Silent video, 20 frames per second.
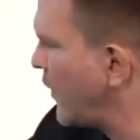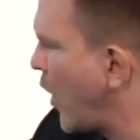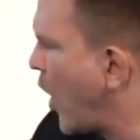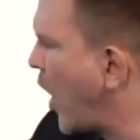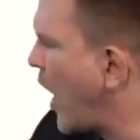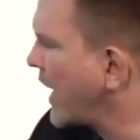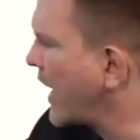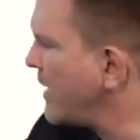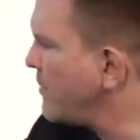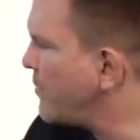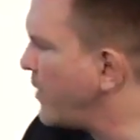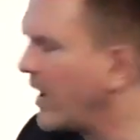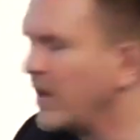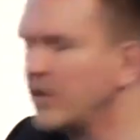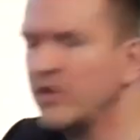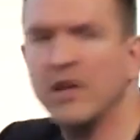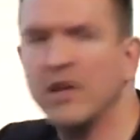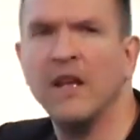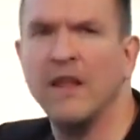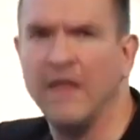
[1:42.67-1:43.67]
The hockey
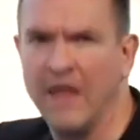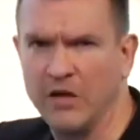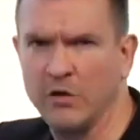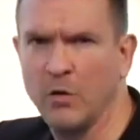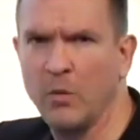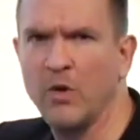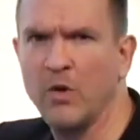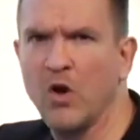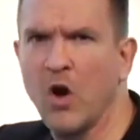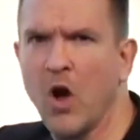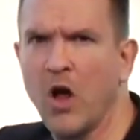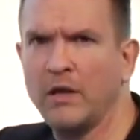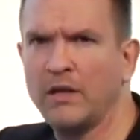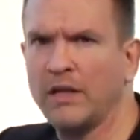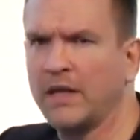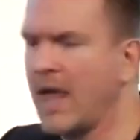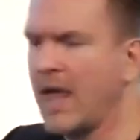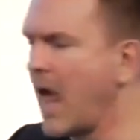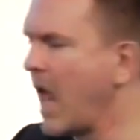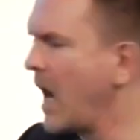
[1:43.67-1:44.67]
punch, that's what we
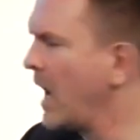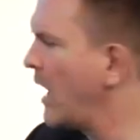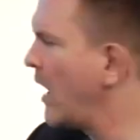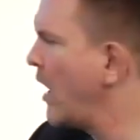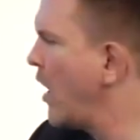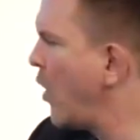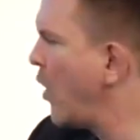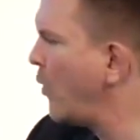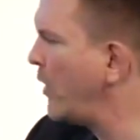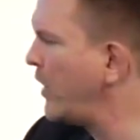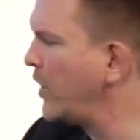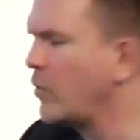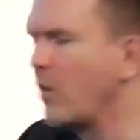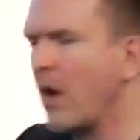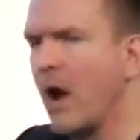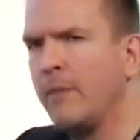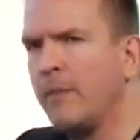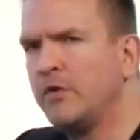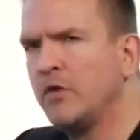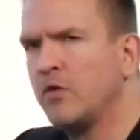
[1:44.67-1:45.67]
call it in Canada, when he
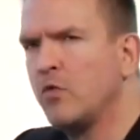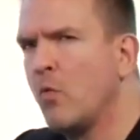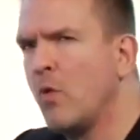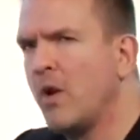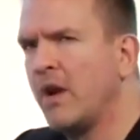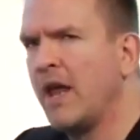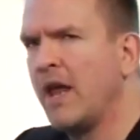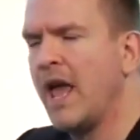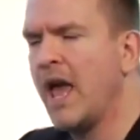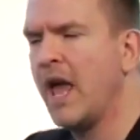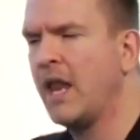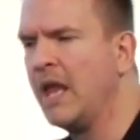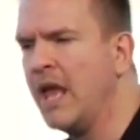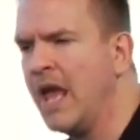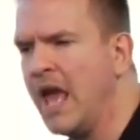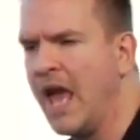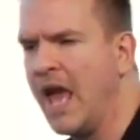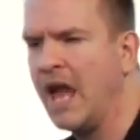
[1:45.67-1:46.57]
grabs with one hand